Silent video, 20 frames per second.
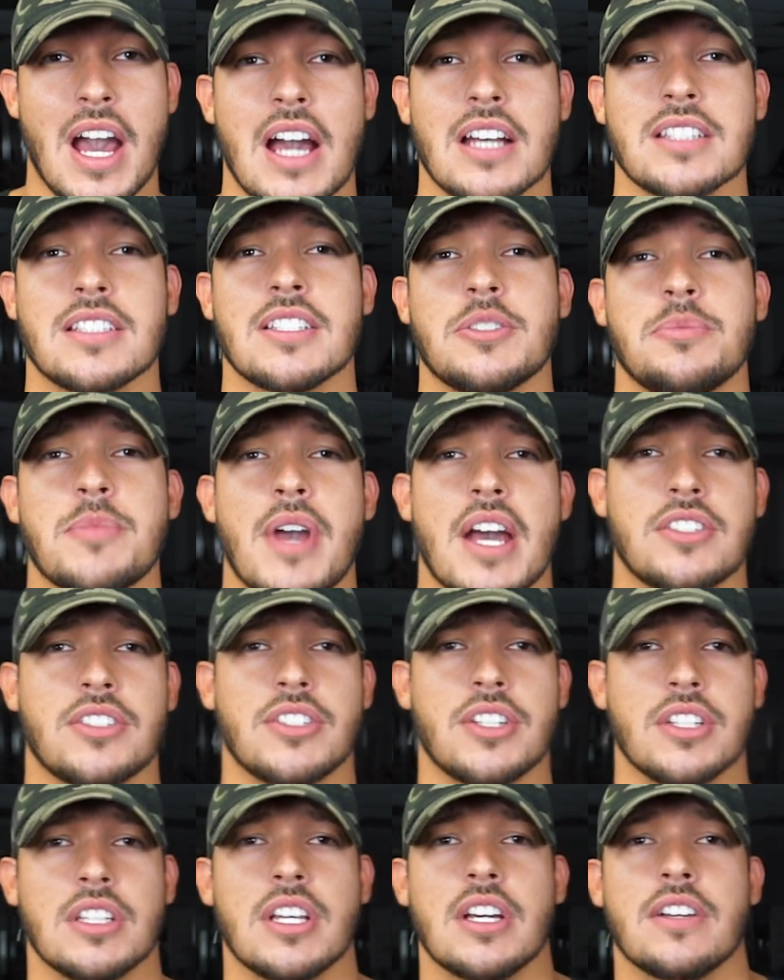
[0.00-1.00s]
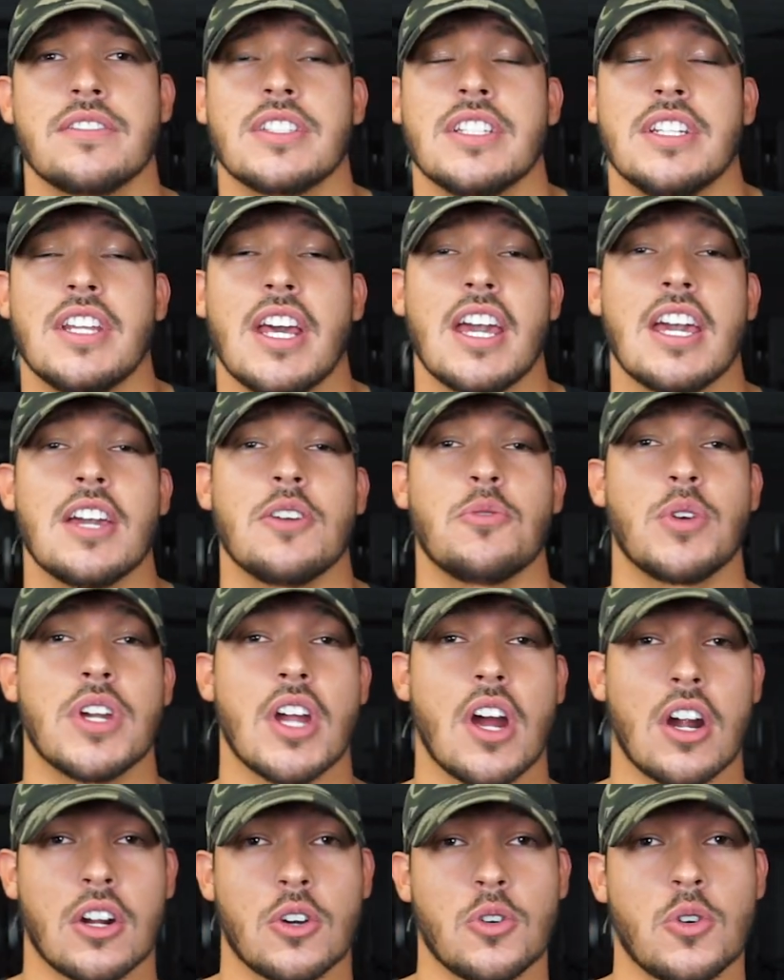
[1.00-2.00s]
guys? It's Matt Shurtleff. Today
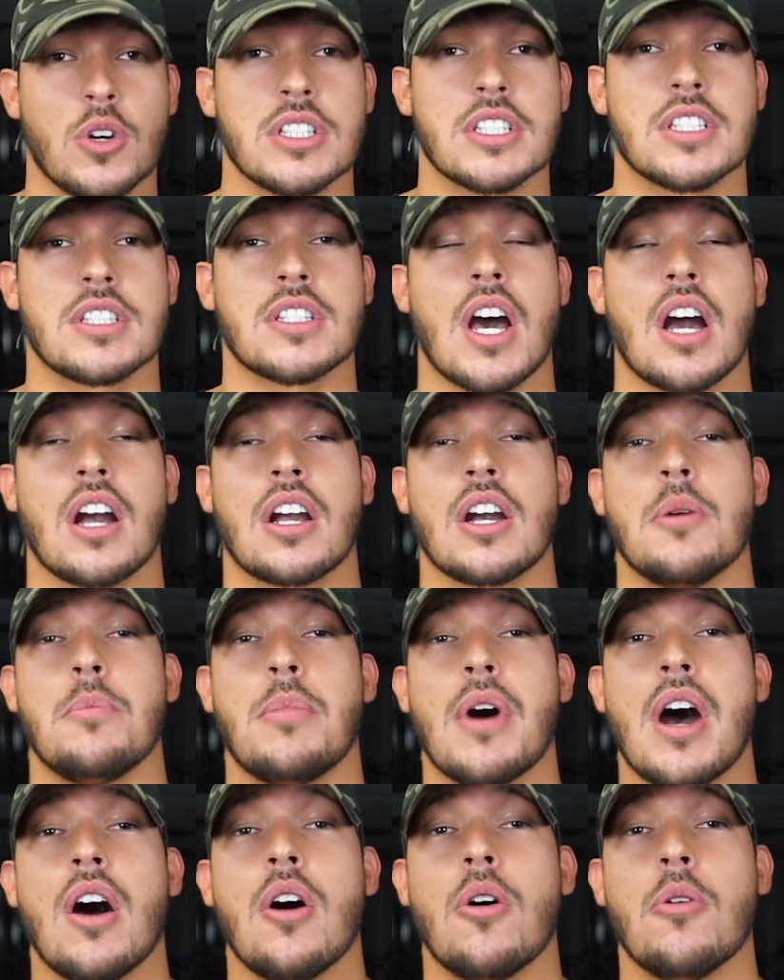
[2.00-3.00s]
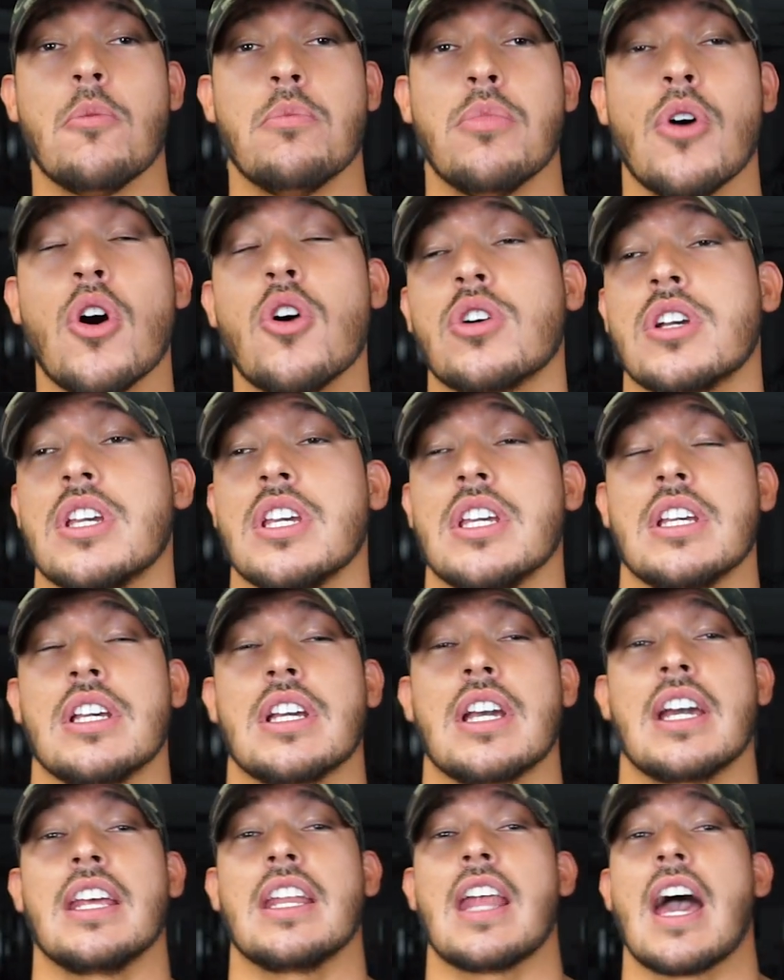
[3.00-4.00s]
we are going to talk about
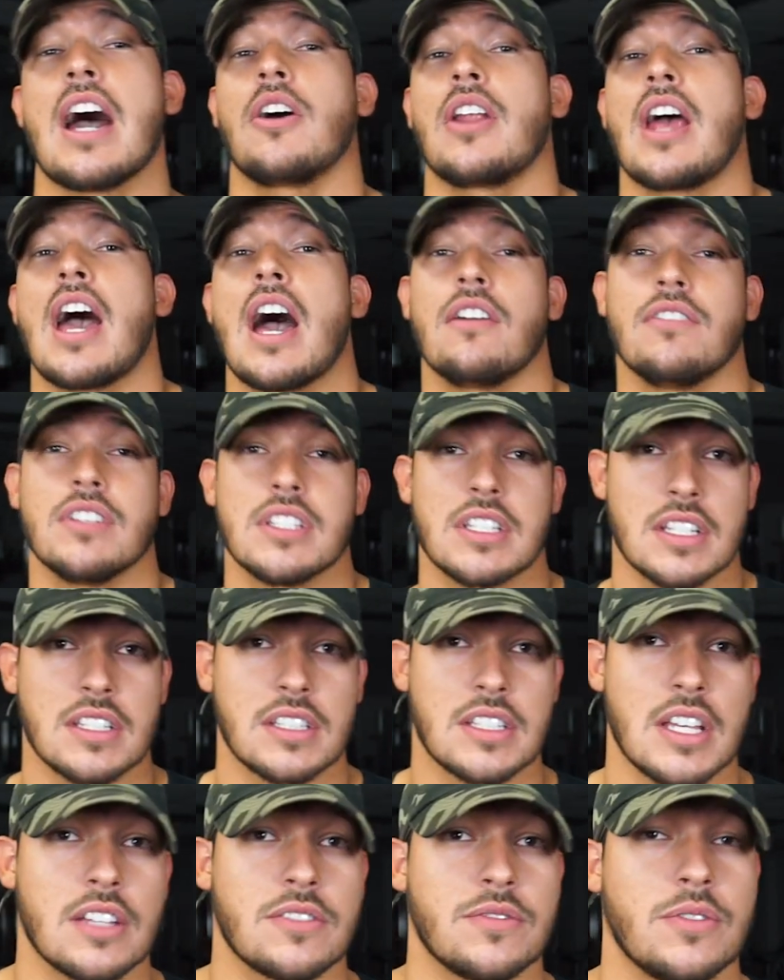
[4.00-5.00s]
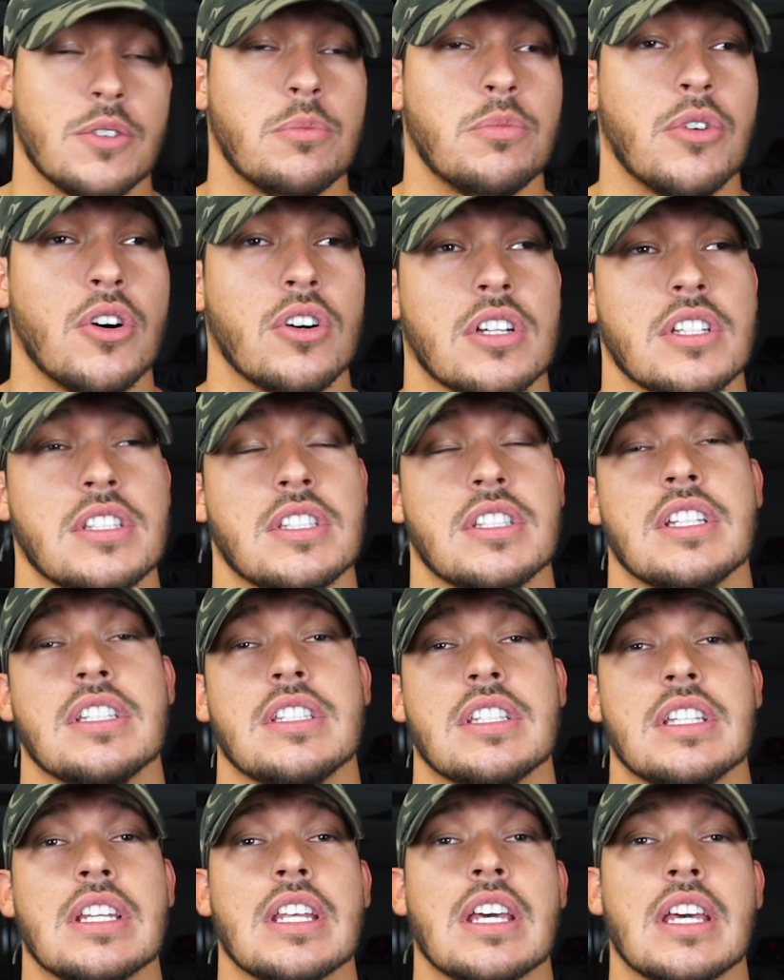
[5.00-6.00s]
bulking and how to have a successful bulking
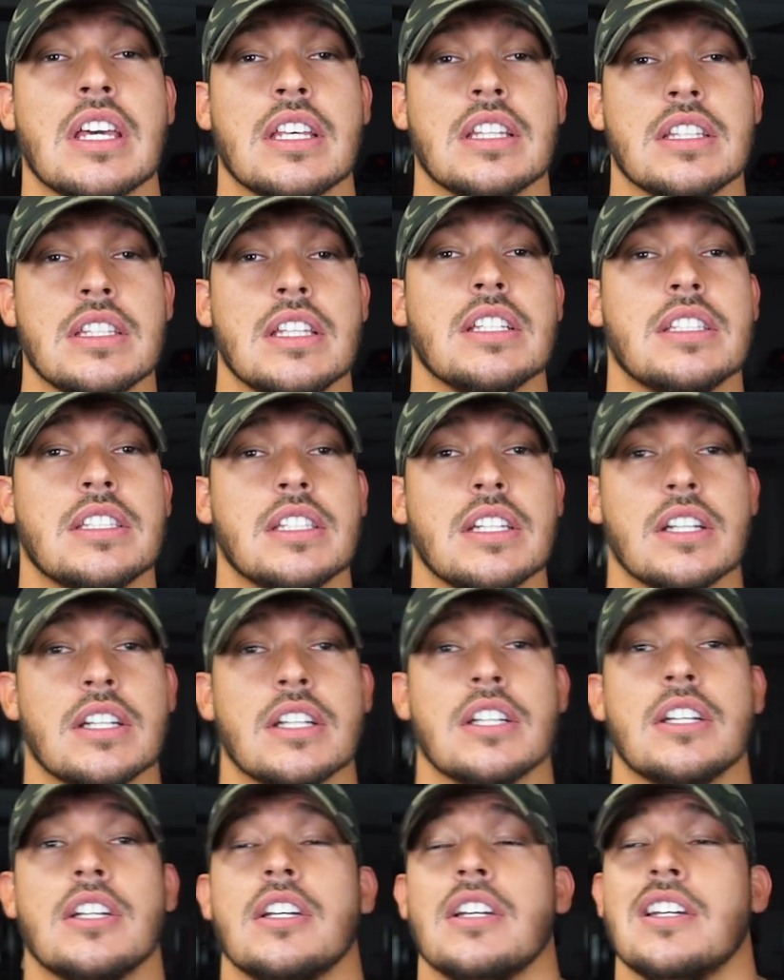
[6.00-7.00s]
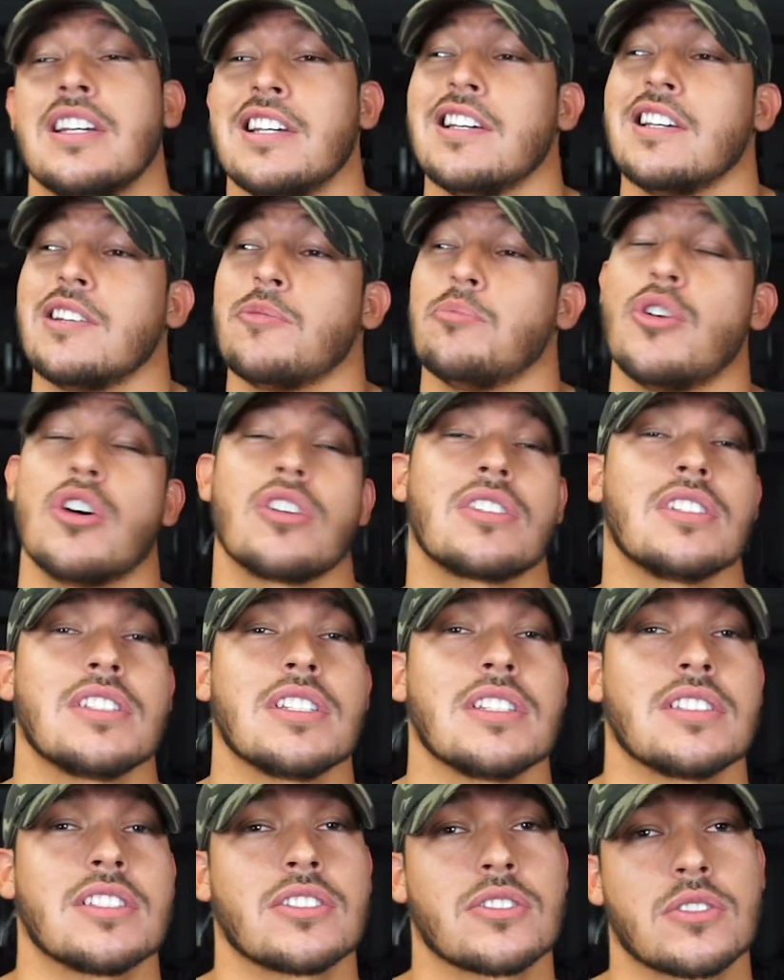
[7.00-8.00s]
season this year. Bulking
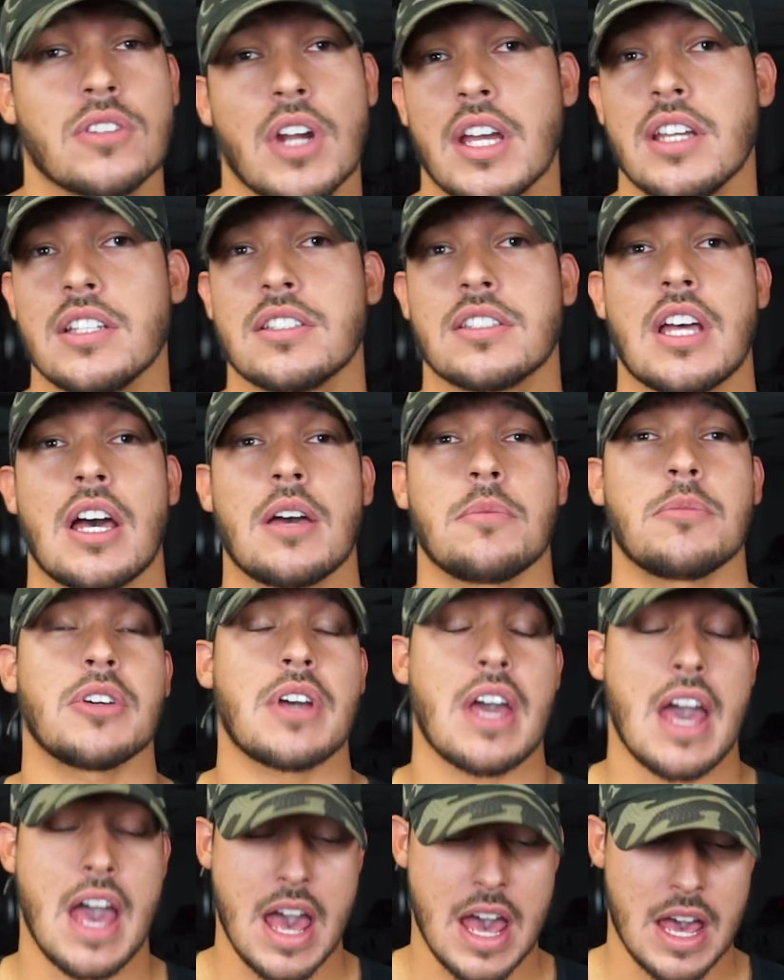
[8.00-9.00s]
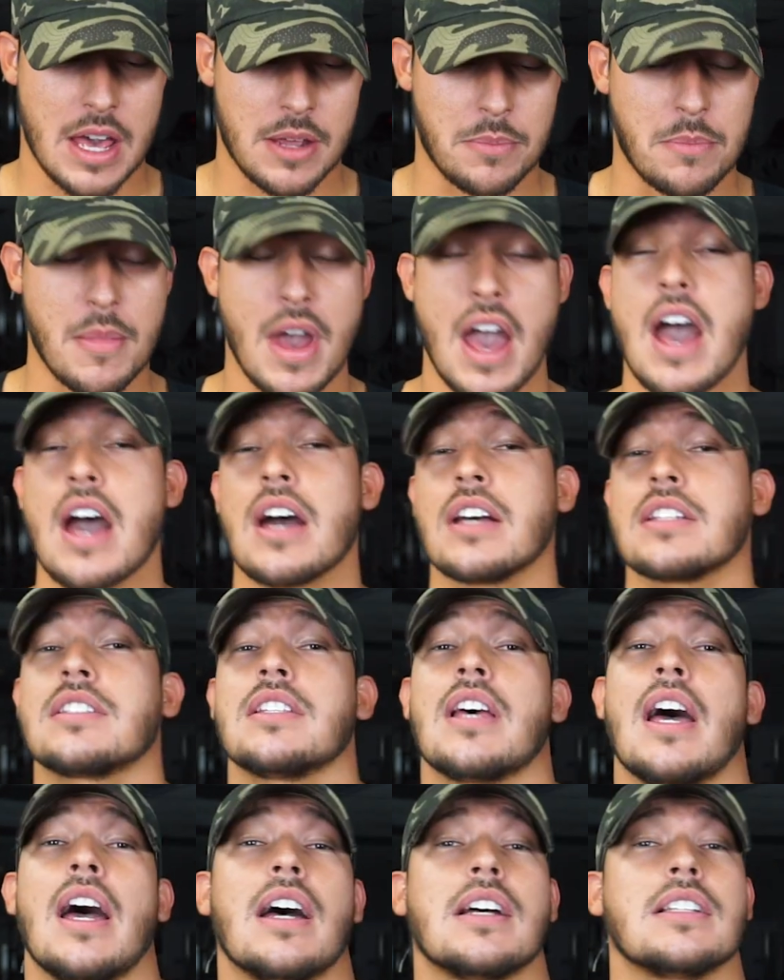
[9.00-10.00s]
season is great. It's time to add
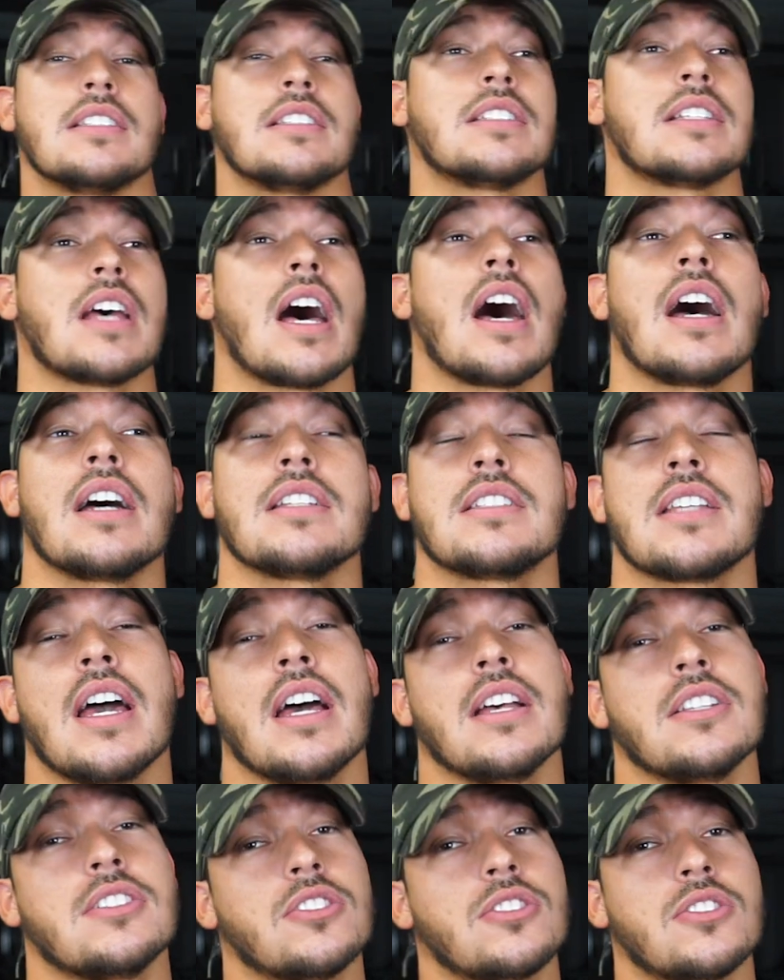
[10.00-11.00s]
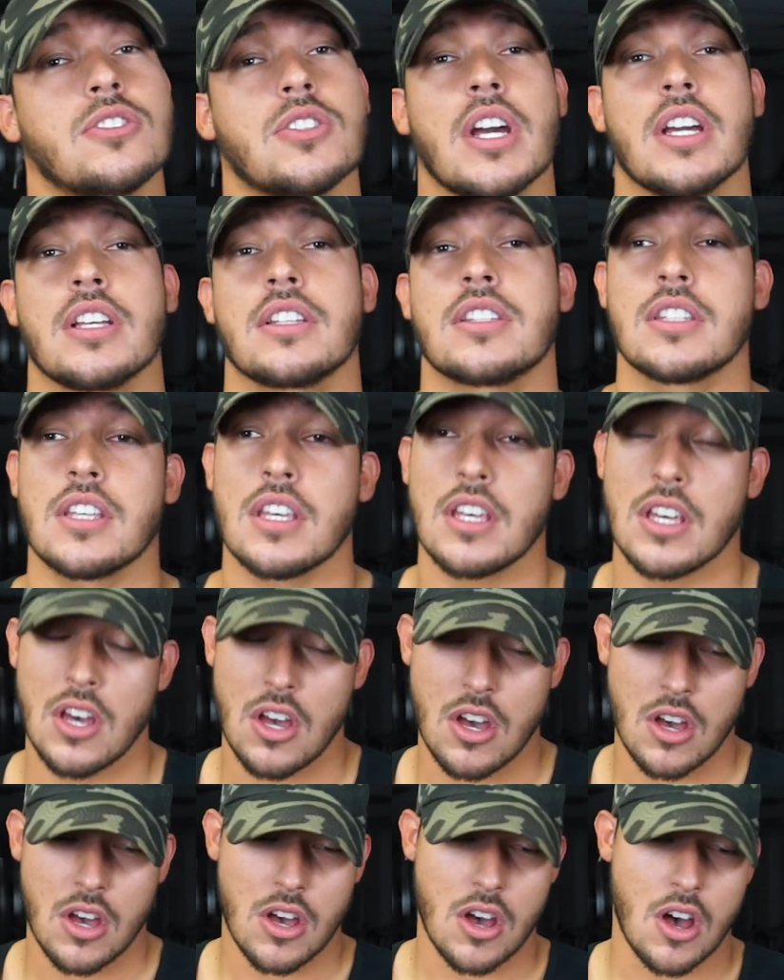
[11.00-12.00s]
mass, add size, add strength,
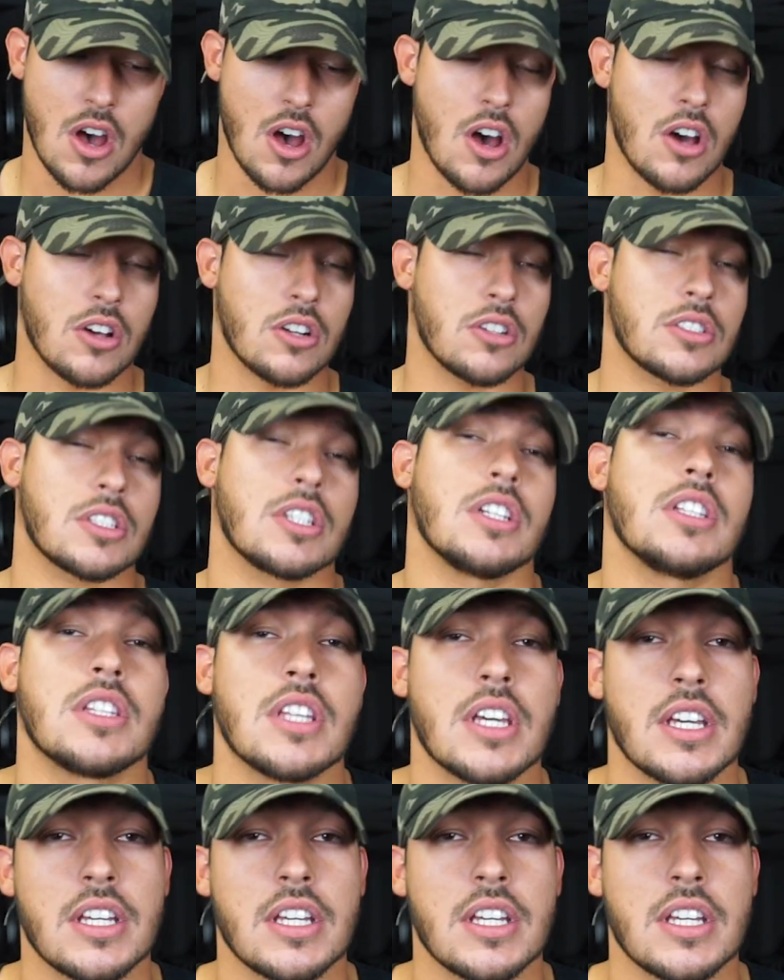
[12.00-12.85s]
all those good